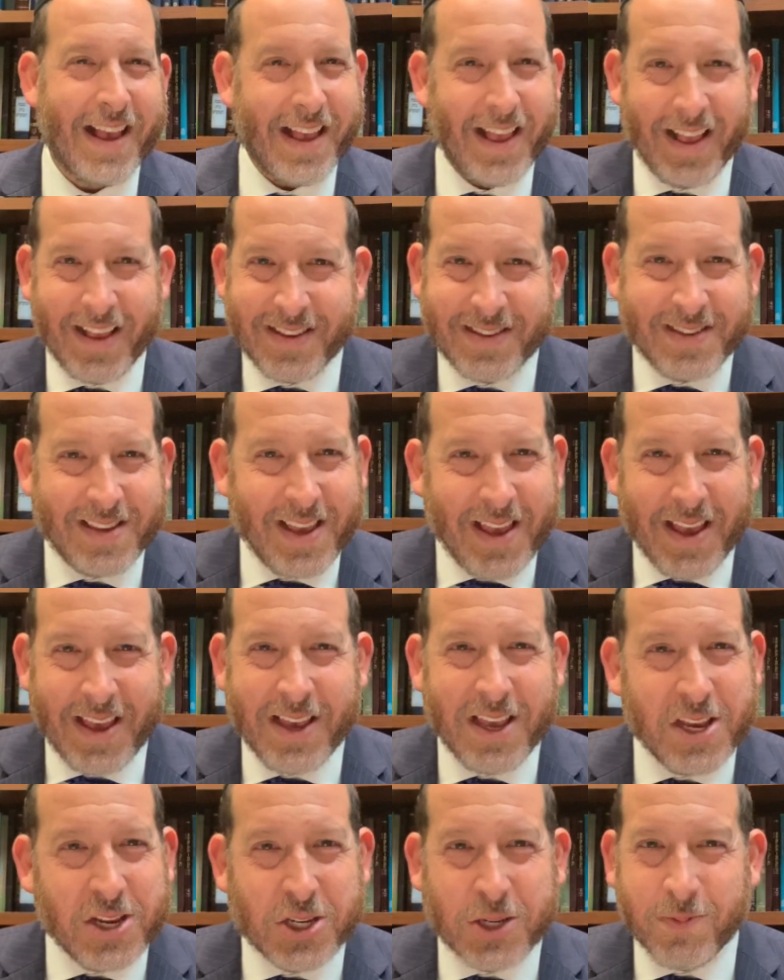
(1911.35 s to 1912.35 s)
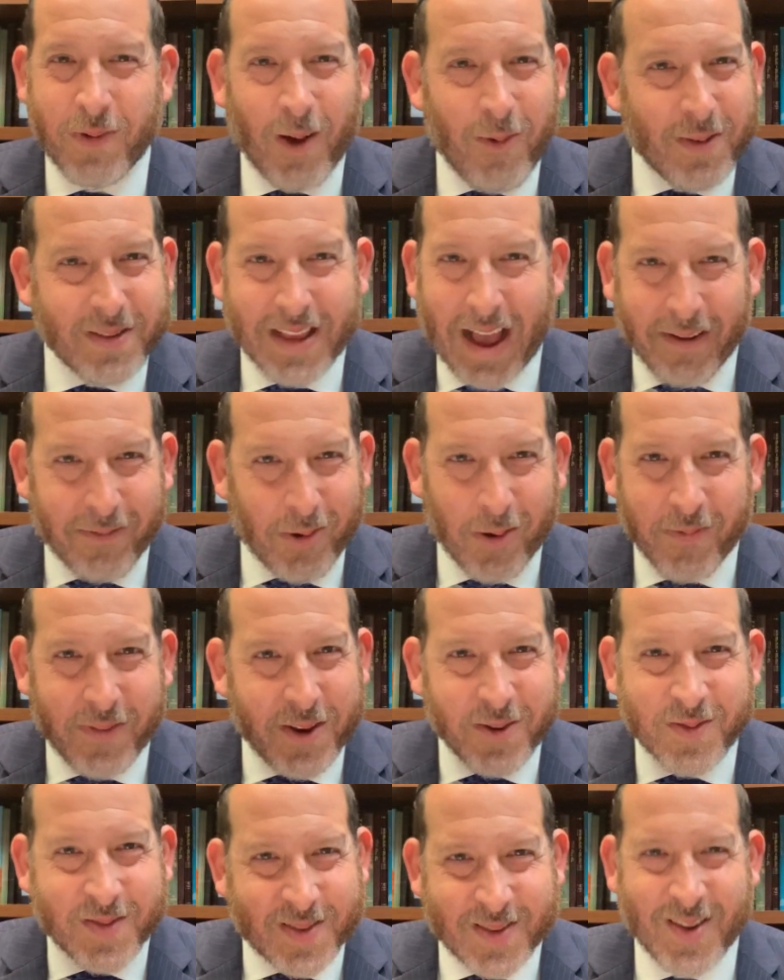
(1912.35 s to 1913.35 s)
You see, Yishmael was Avram
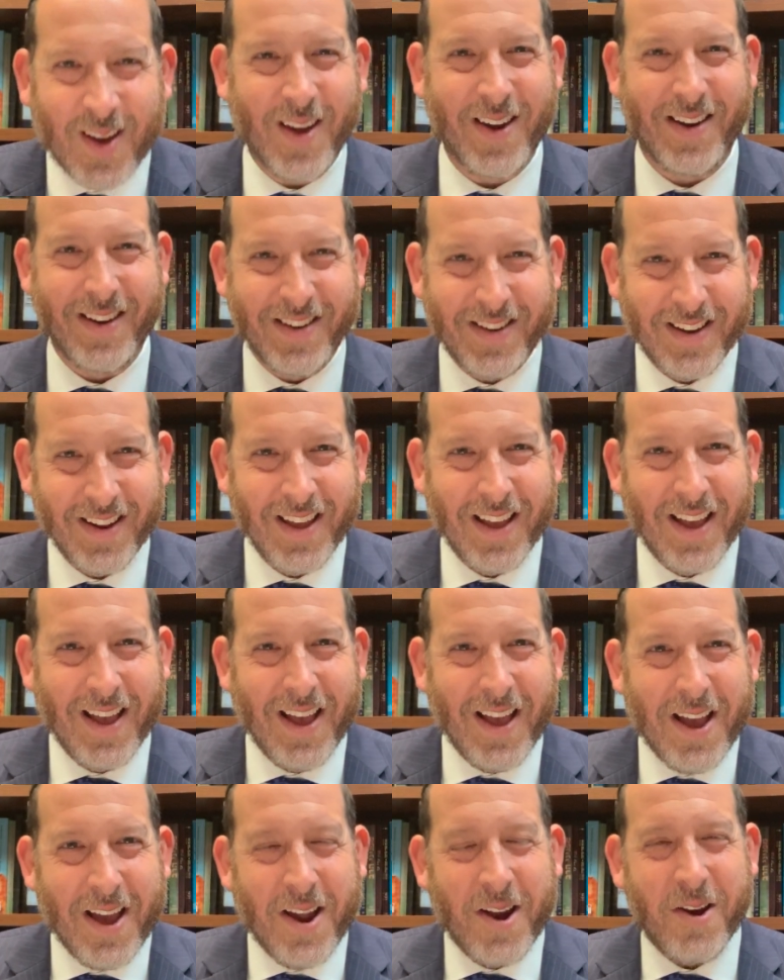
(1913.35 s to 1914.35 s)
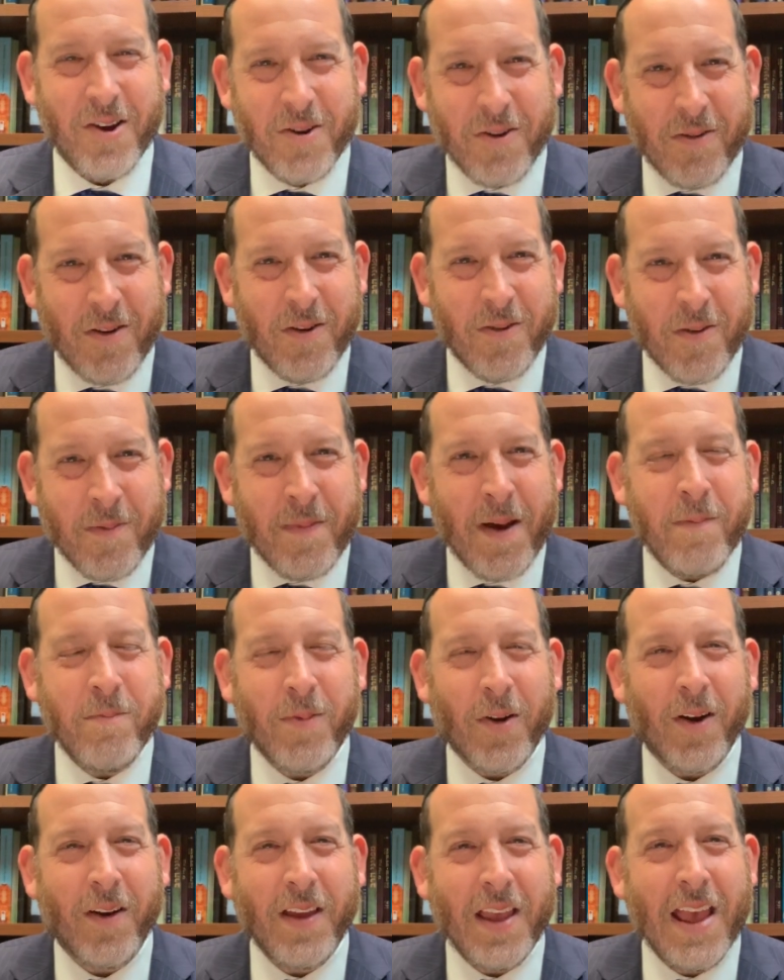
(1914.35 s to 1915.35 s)
Avinu's son.
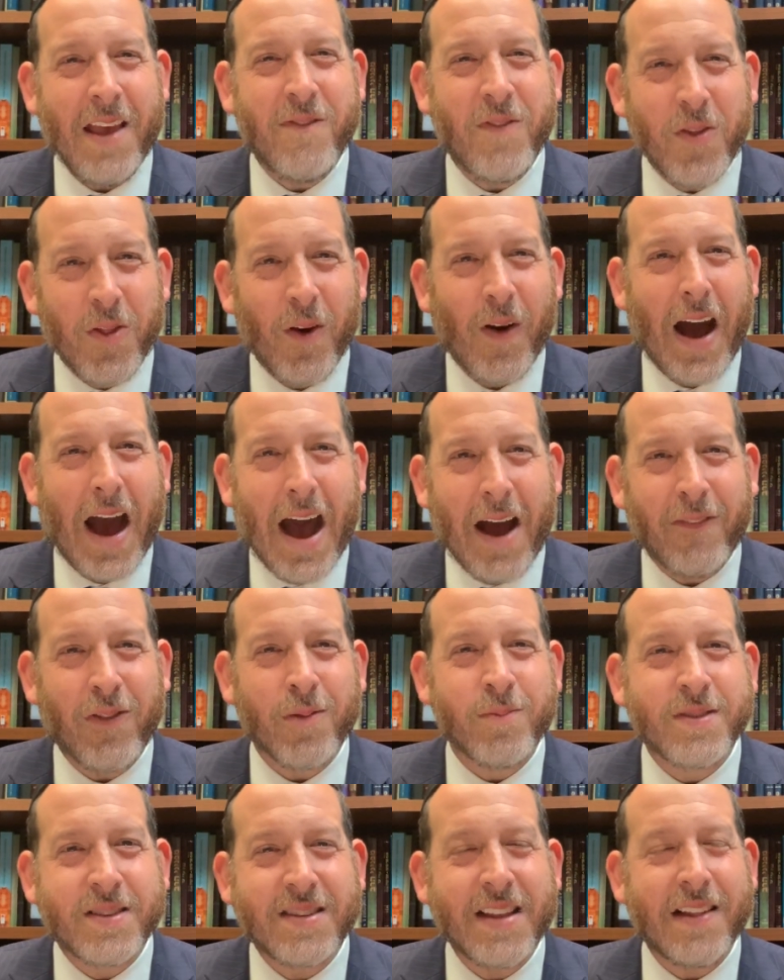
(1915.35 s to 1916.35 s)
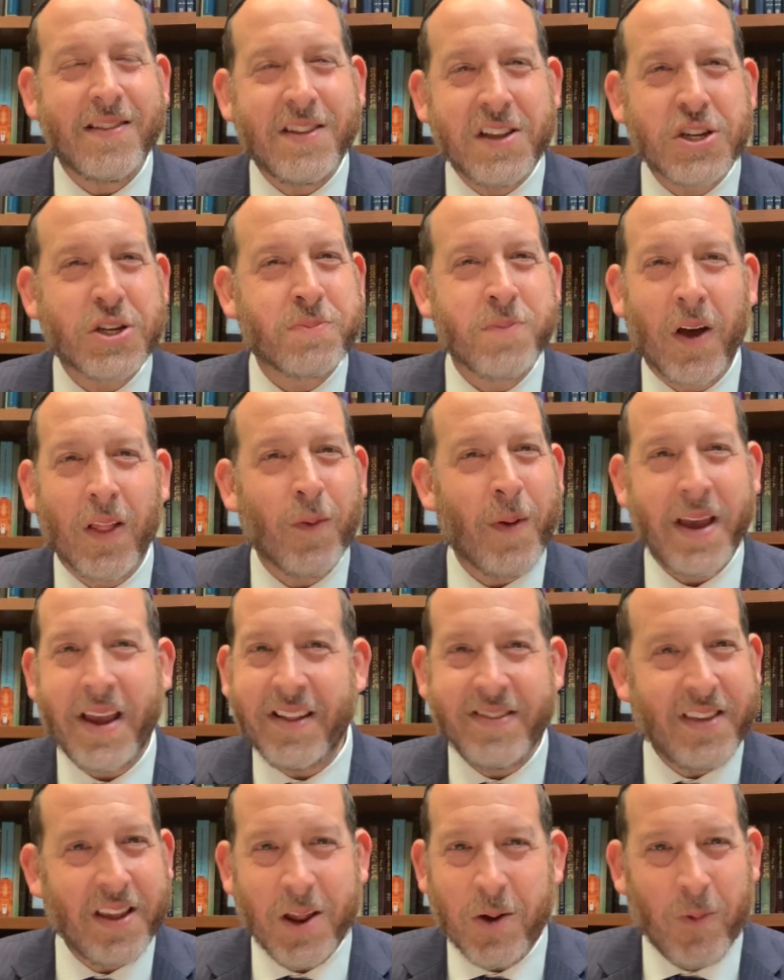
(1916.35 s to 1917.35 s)
Remember, even though Avram sent Yishmael away,
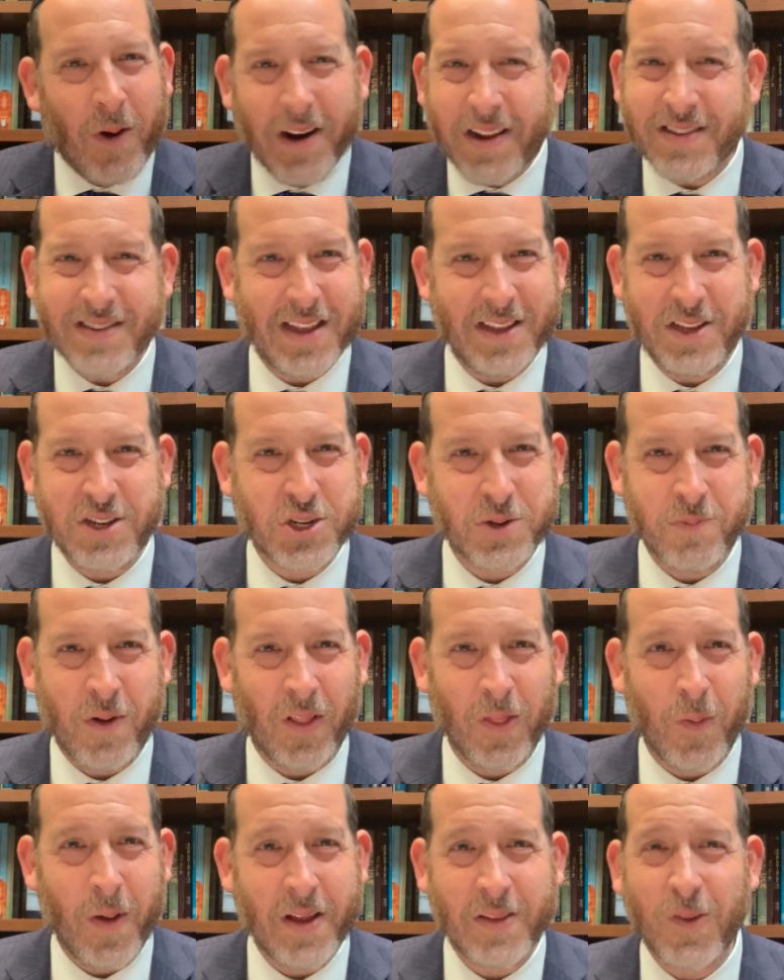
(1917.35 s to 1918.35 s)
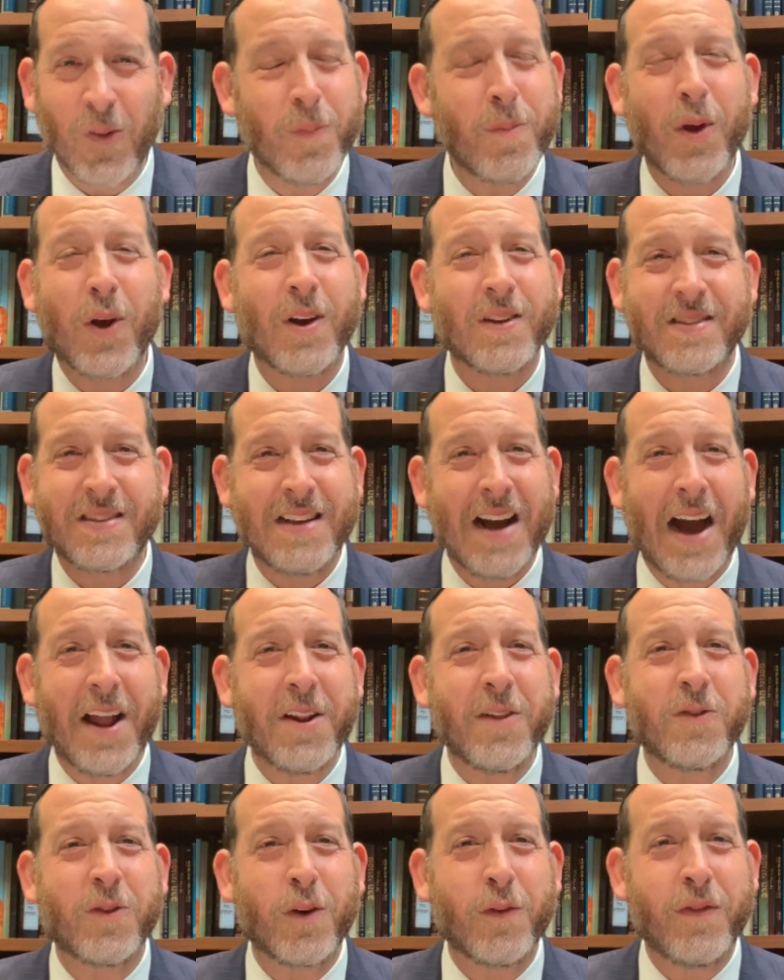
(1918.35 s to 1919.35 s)
he didn't want to send Yishmael away. It's only because God
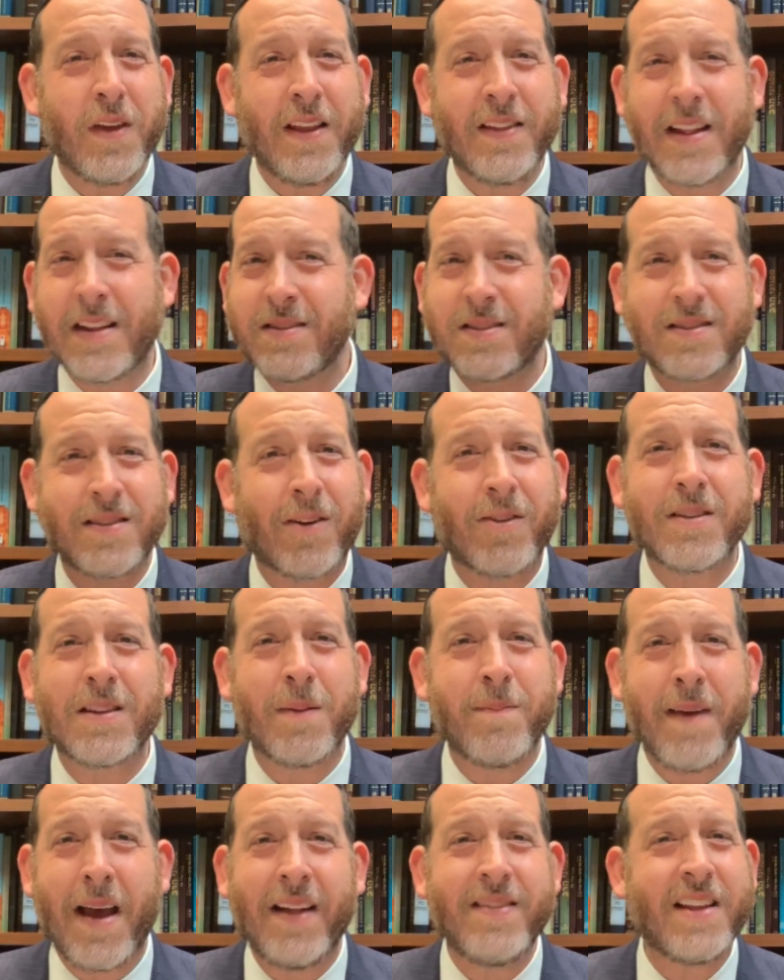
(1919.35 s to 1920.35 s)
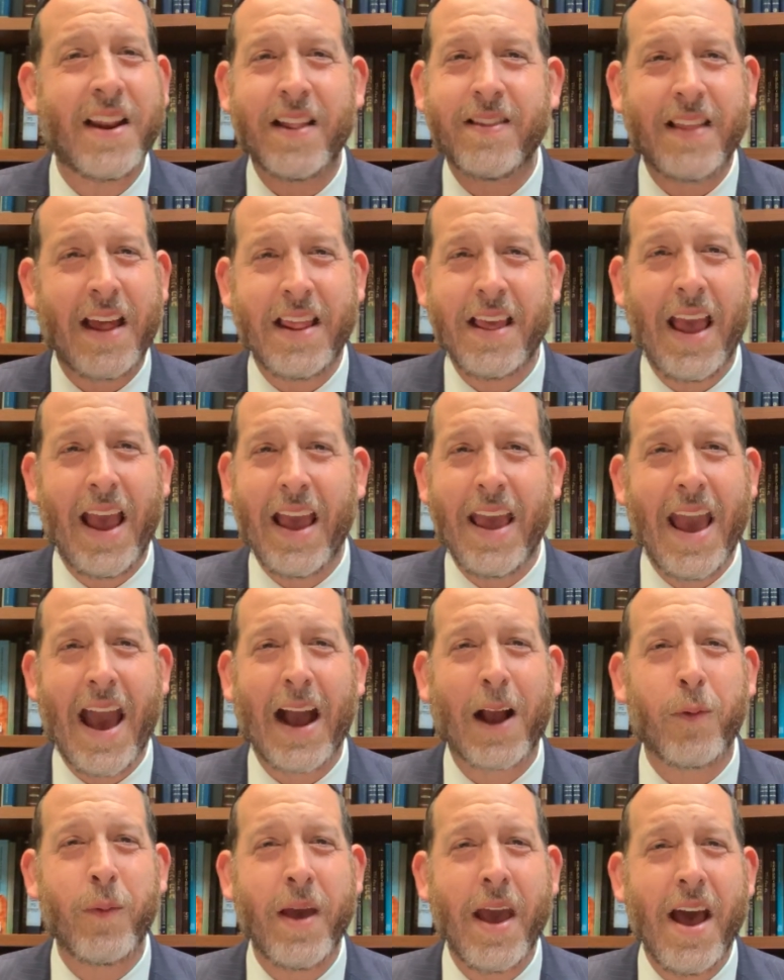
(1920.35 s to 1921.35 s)
intervened and Sarah demanded it that he
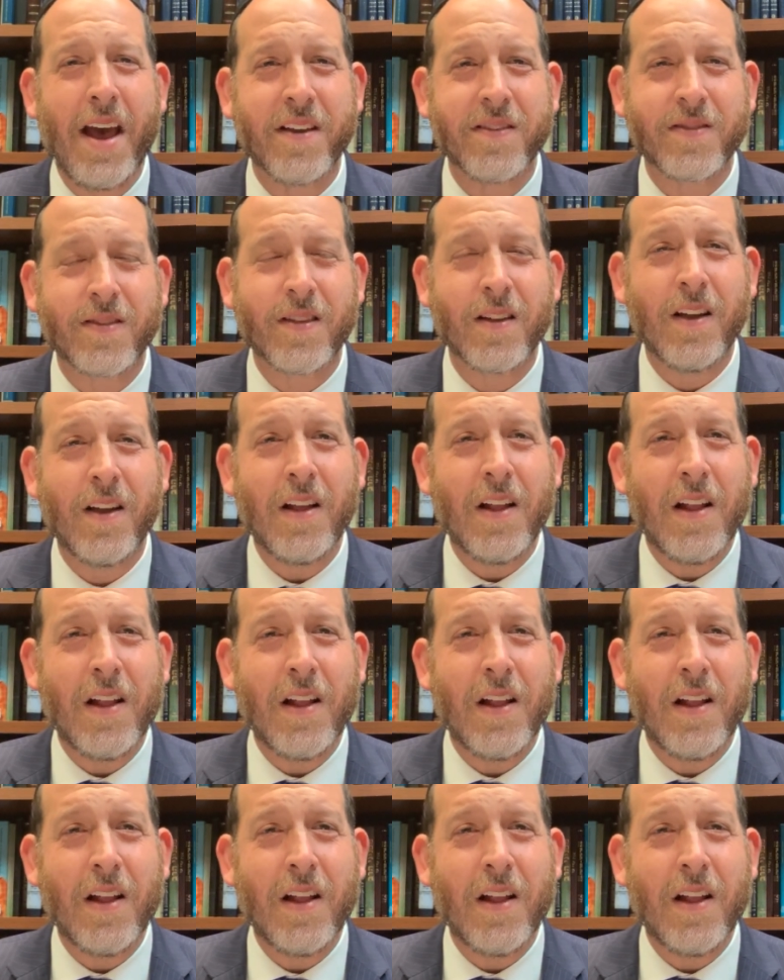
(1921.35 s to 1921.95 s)
acquiesced.